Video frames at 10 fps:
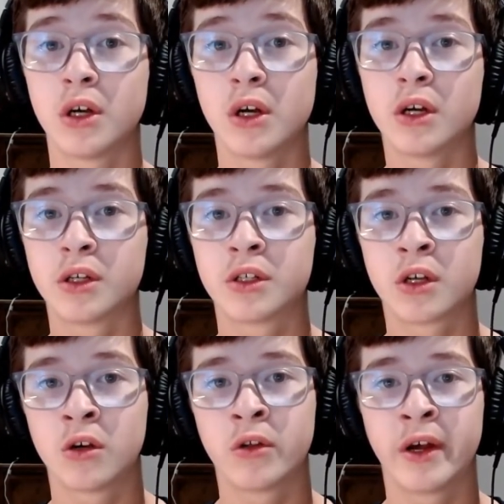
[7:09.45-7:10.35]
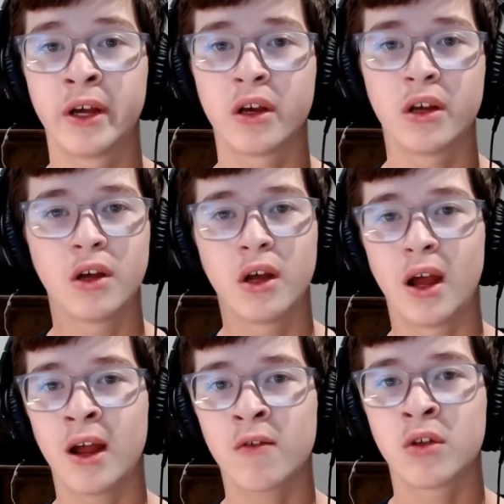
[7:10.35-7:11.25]
So, like,
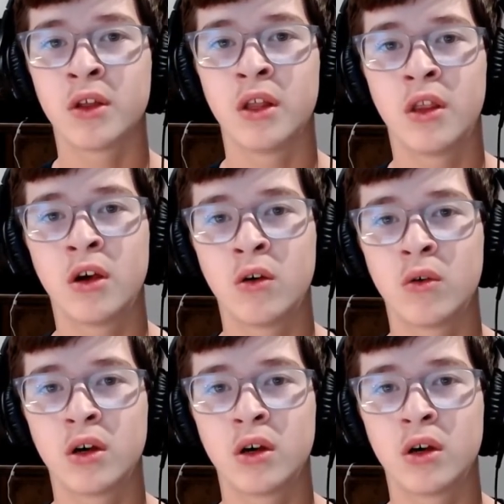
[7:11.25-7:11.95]
after then, though,